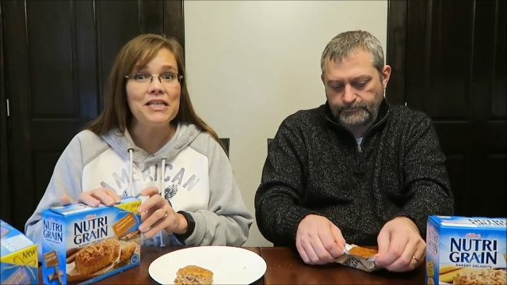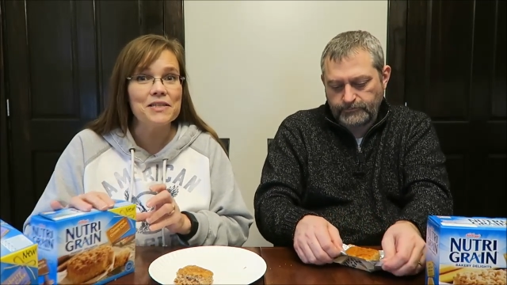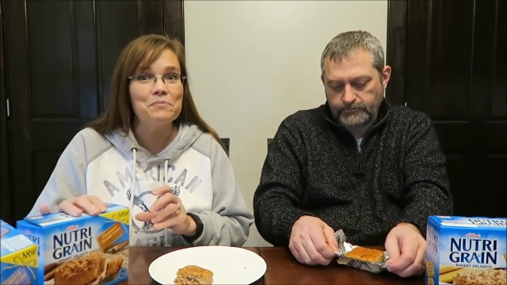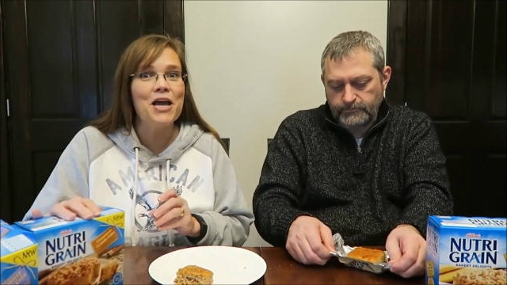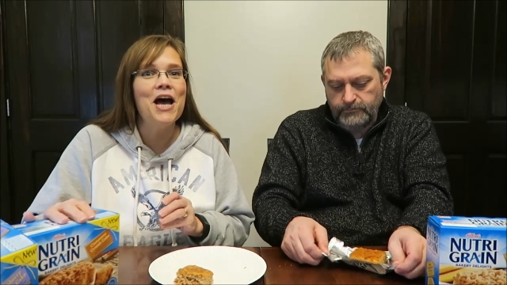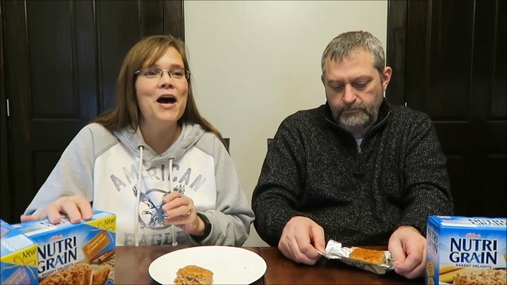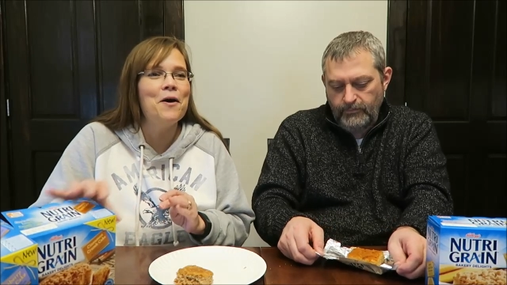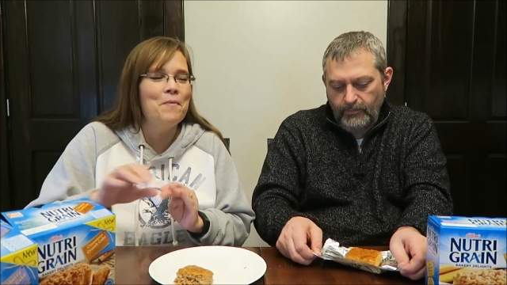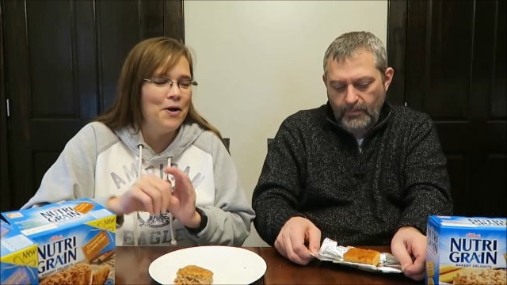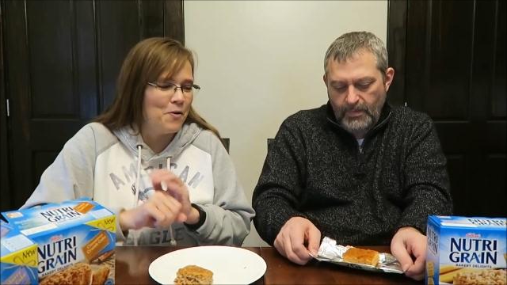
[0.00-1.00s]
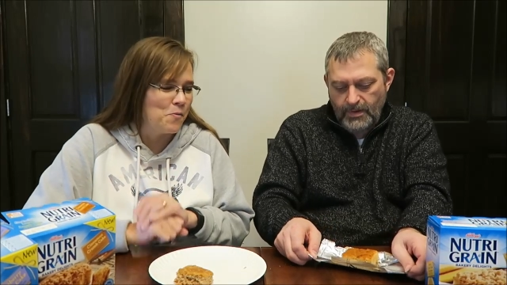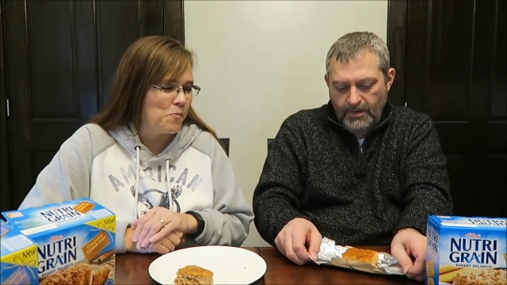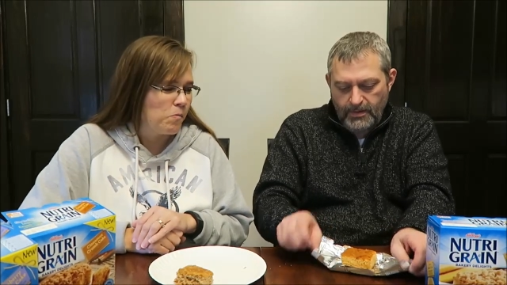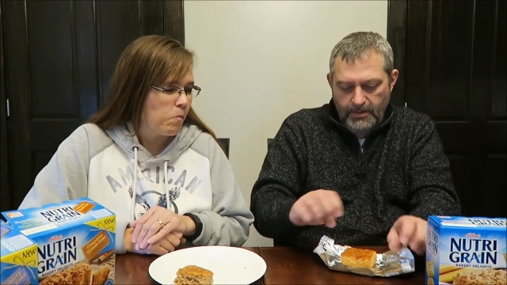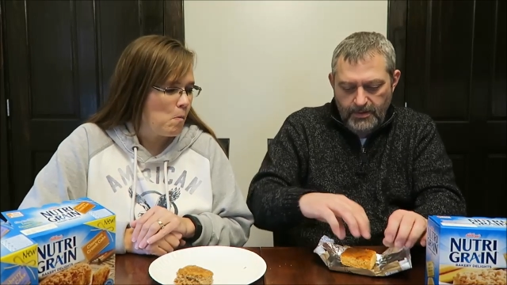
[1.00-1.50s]
Speaker 1: me some time.
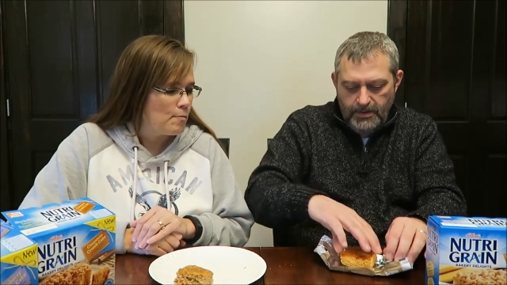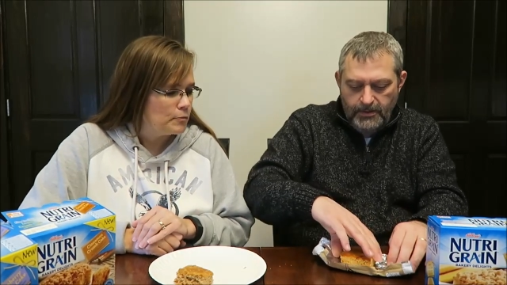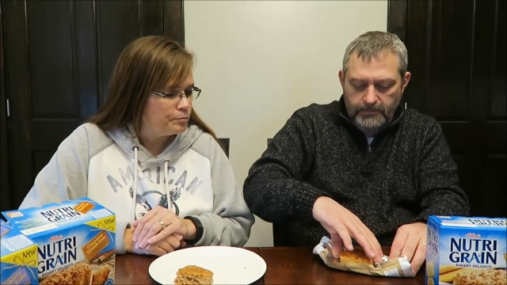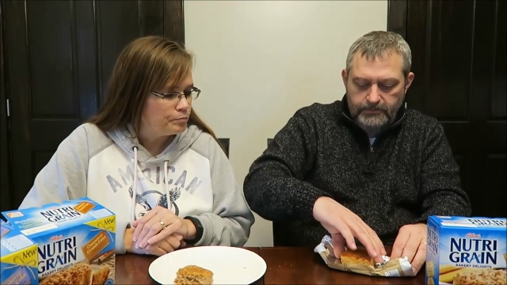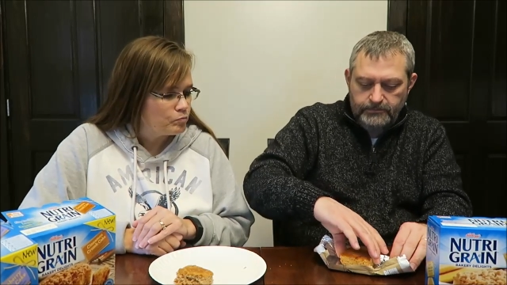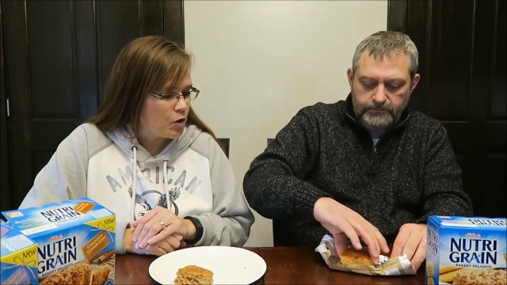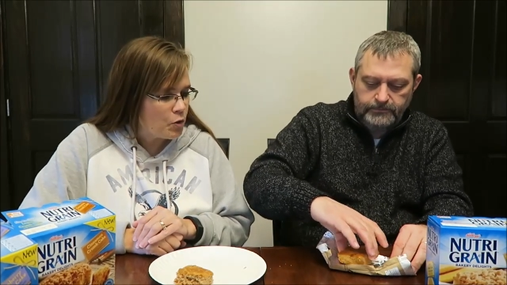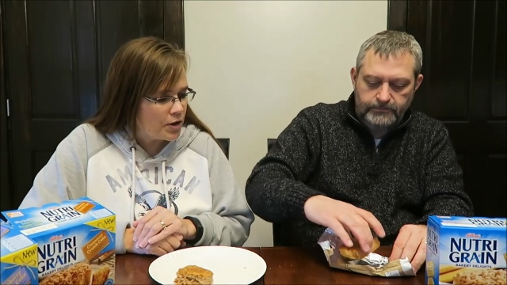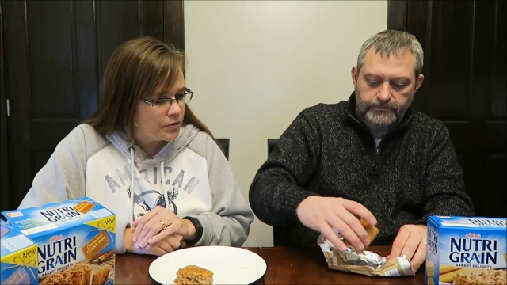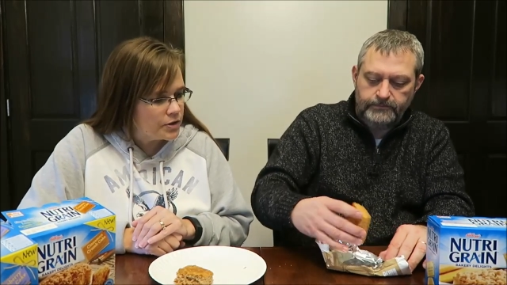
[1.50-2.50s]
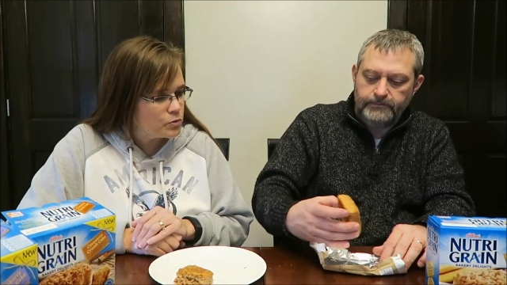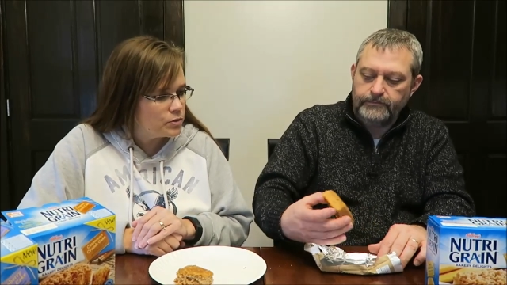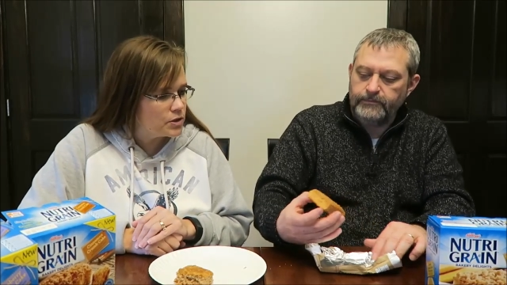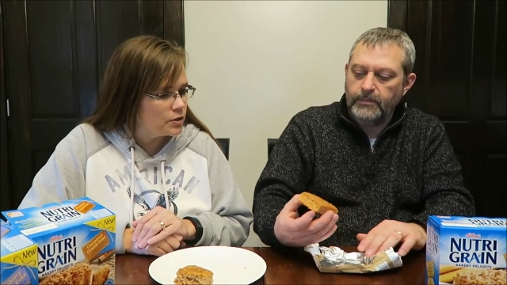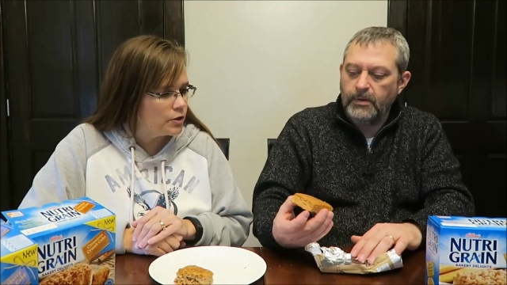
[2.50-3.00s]
Okay, this
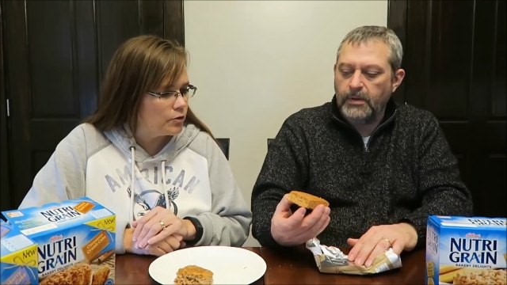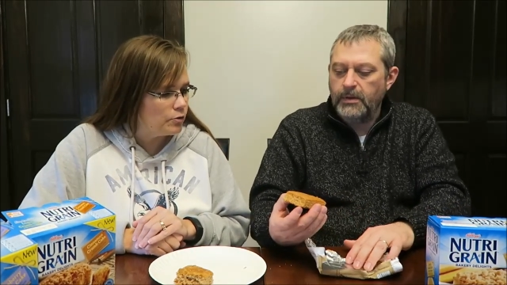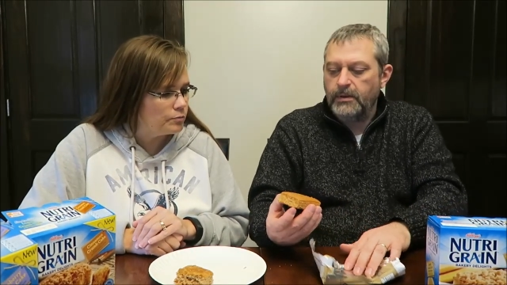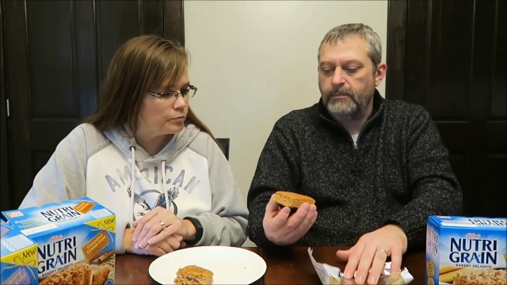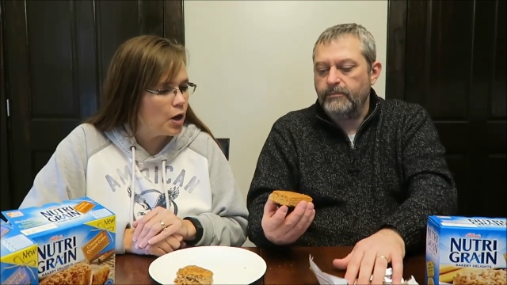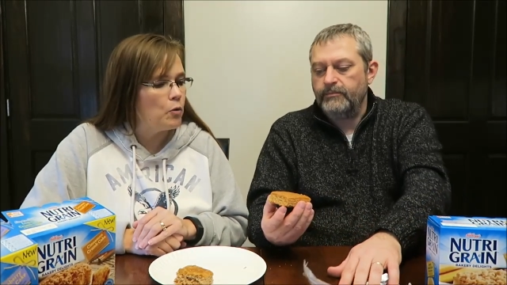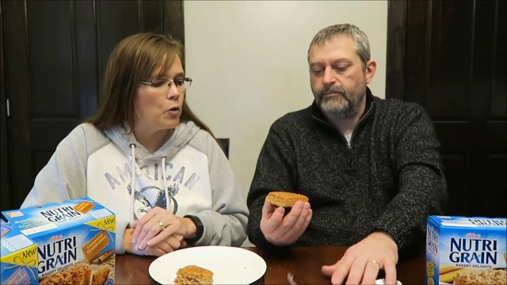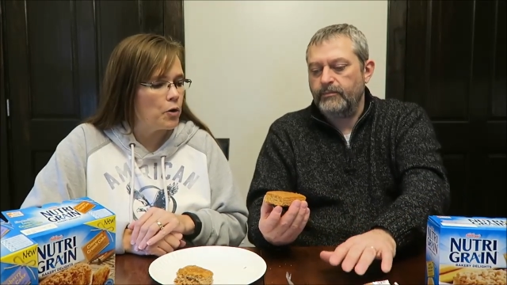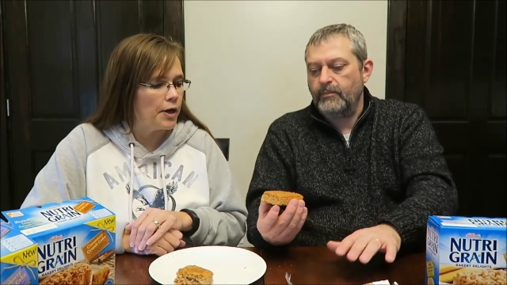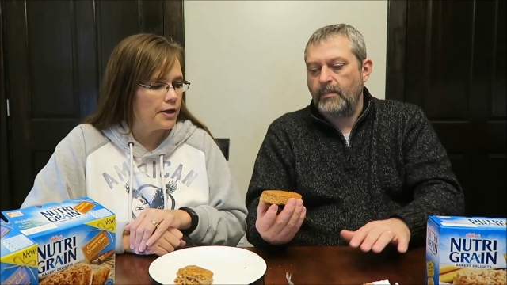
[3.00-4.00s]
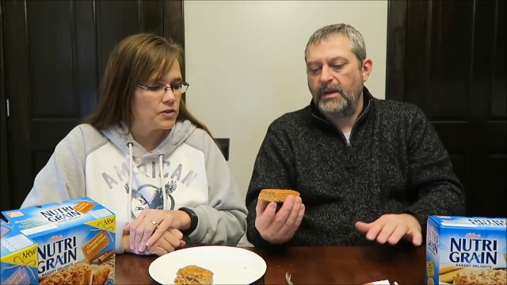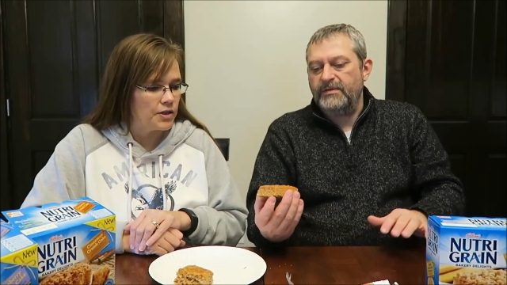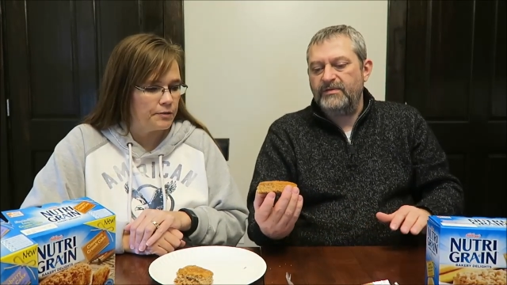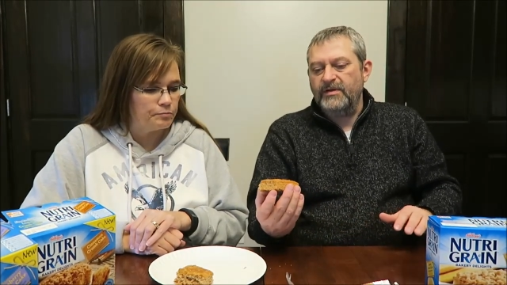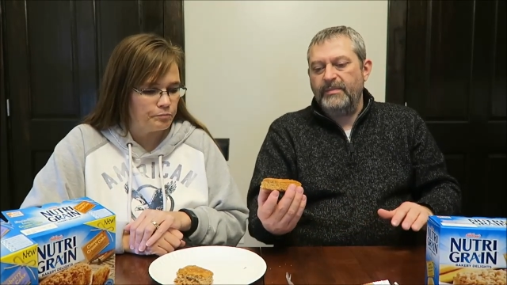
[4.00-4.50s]
one's a little, oh, okay, I
Speaker 2: see.
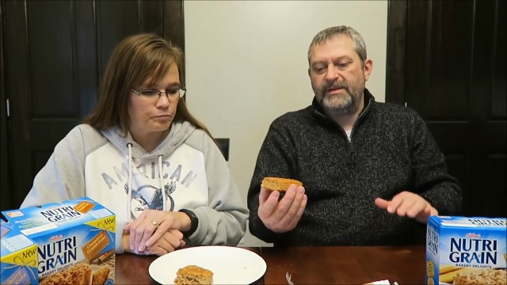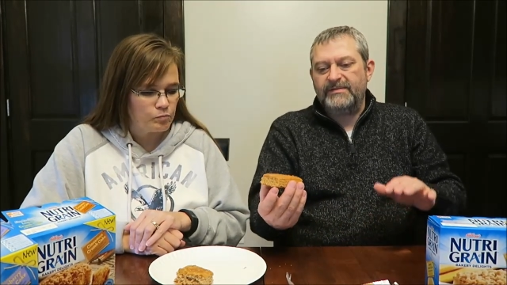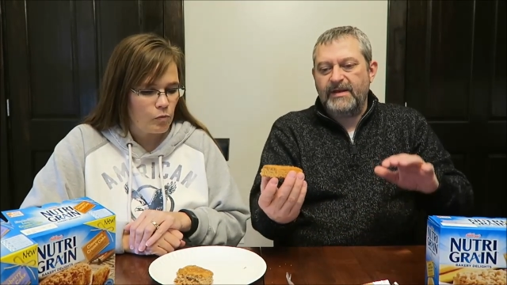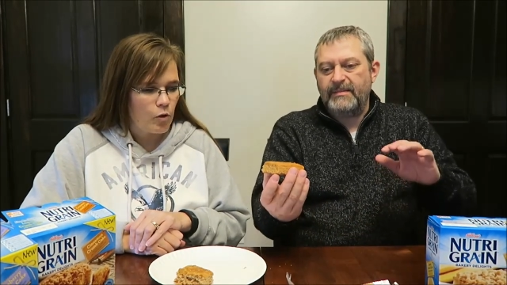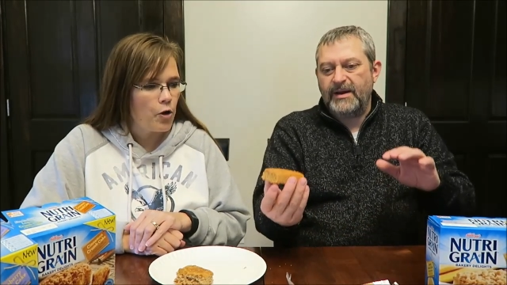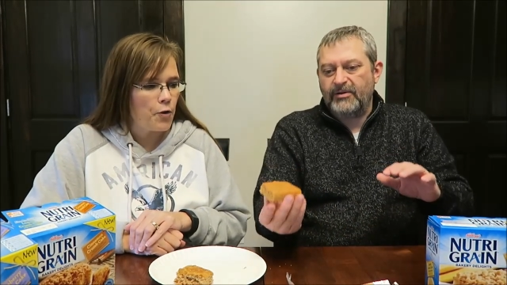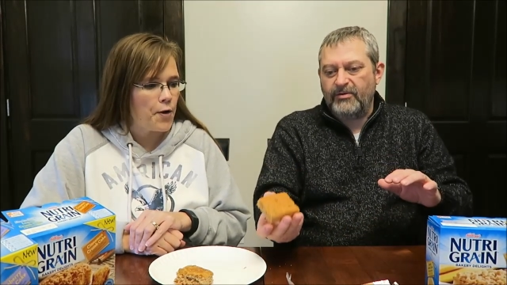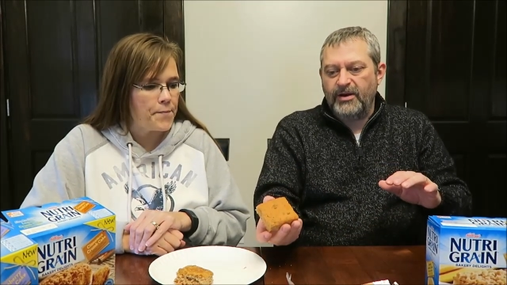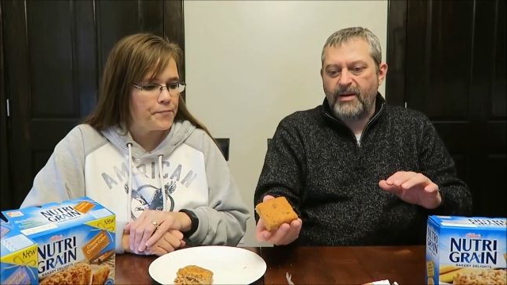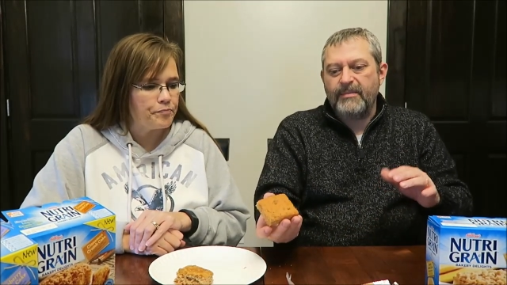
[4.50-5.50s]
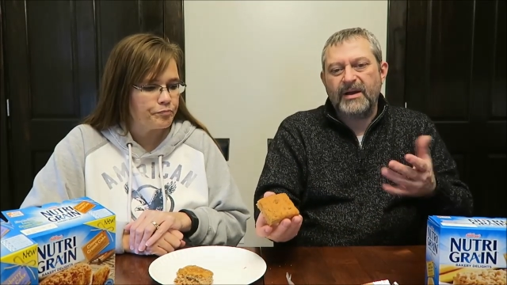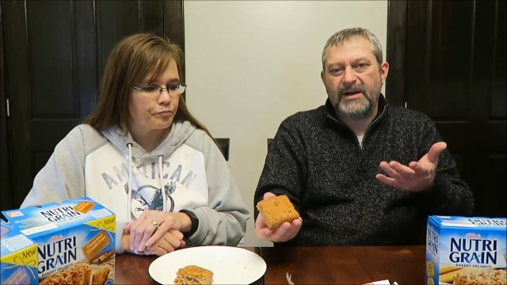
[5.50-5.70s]
It's still about the same amount of okay. crumb. I'm